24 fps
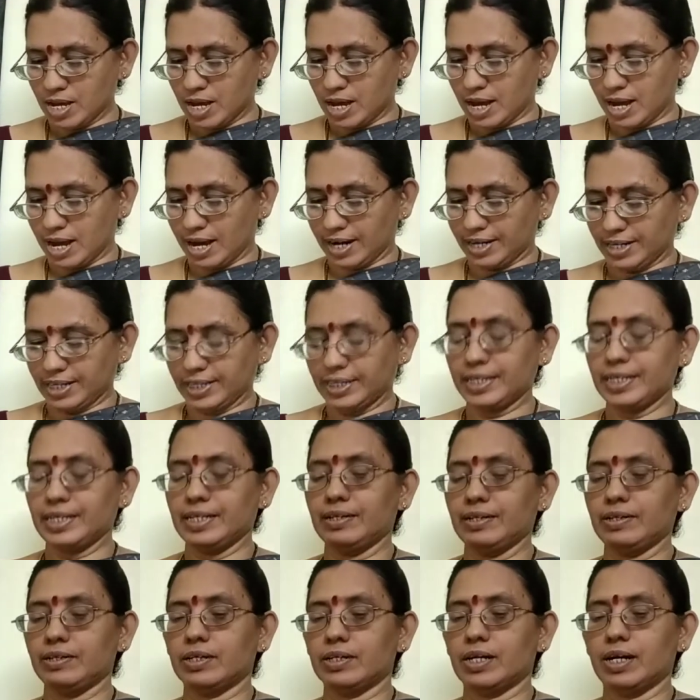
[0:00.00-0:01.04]
and
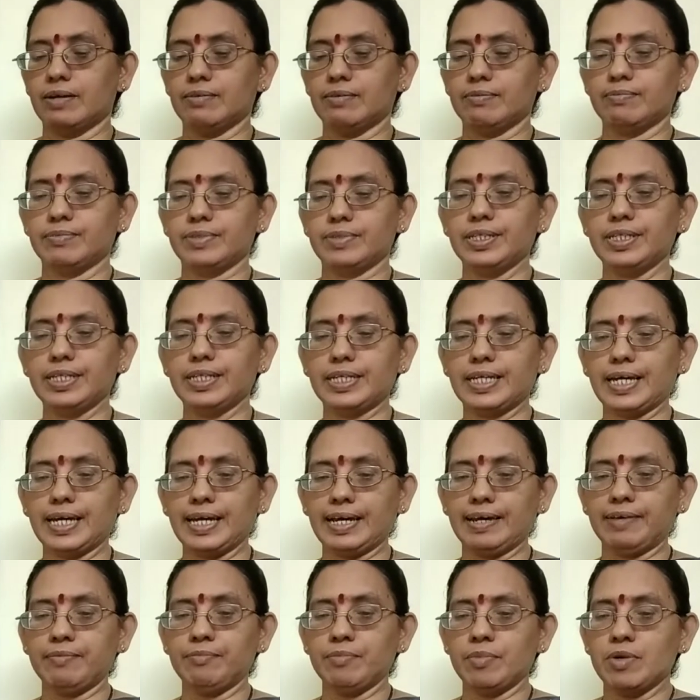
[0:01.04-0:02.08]
he
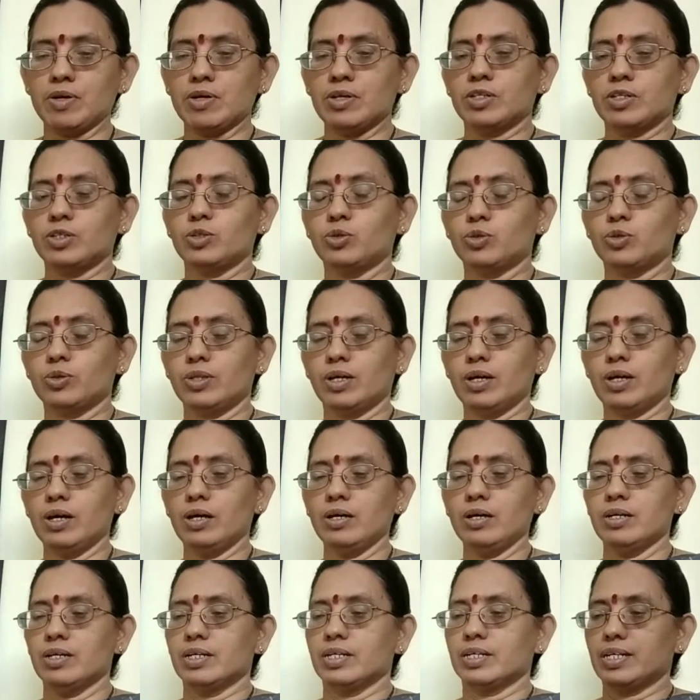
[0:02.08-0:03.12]
came to the
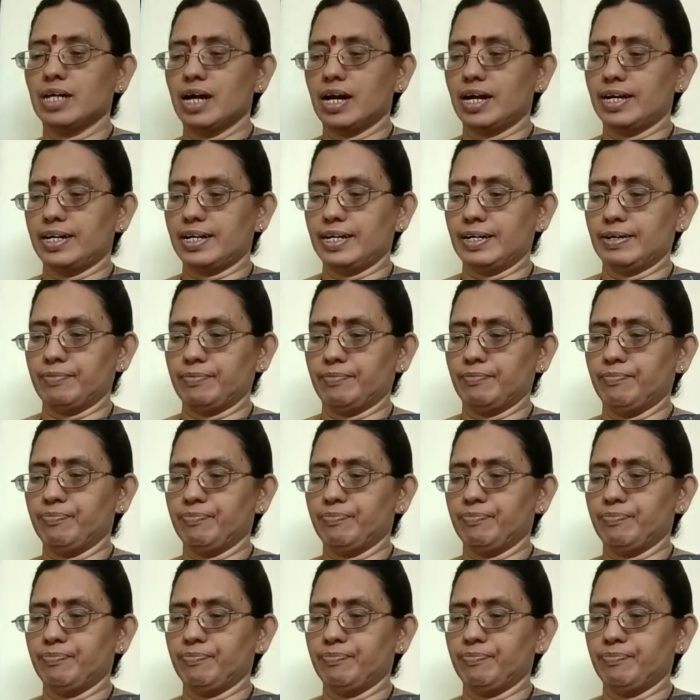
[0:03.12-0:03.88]
garden.